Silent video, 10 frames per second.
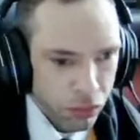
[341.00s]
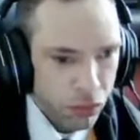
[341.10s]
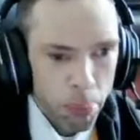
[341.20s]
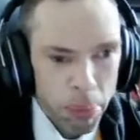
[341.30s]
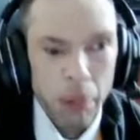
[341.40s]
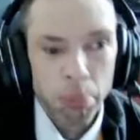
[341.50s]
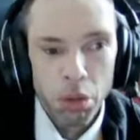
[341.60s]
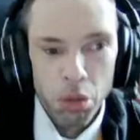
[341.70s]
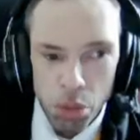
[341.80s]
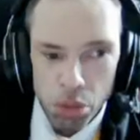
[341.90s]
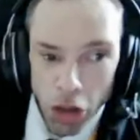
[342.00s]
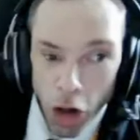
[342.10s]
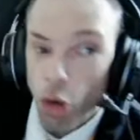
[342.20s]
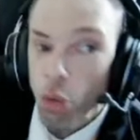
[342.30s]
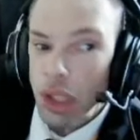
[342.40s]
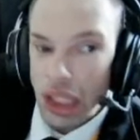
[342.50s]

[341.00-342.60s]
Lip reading: for people who know